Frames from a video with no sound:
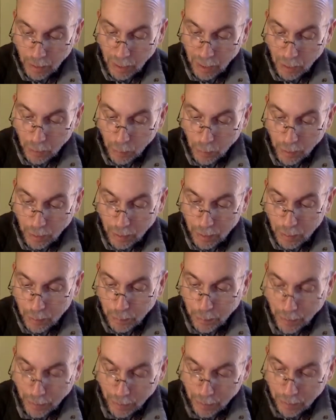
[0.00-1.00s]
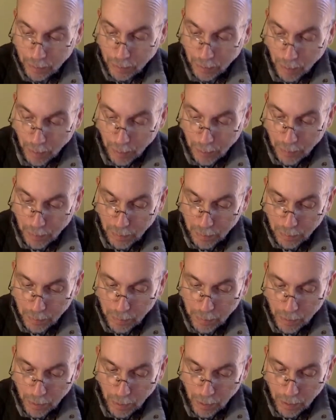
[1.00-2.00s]
And when it has passed up and
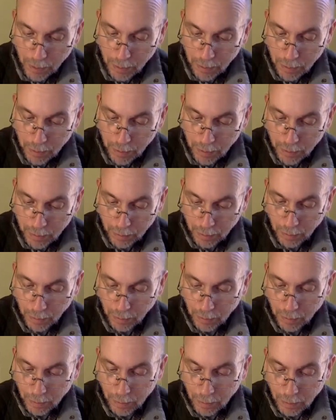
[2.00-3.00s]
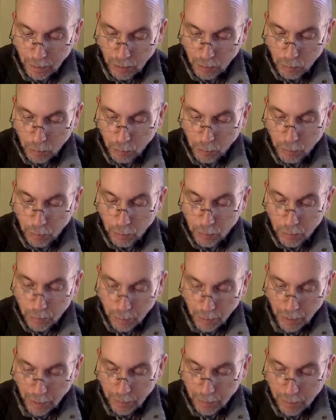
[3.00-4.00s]
beyond the ascent, it will turn
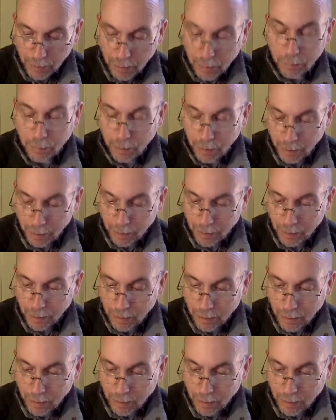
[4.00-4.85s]
silent completely,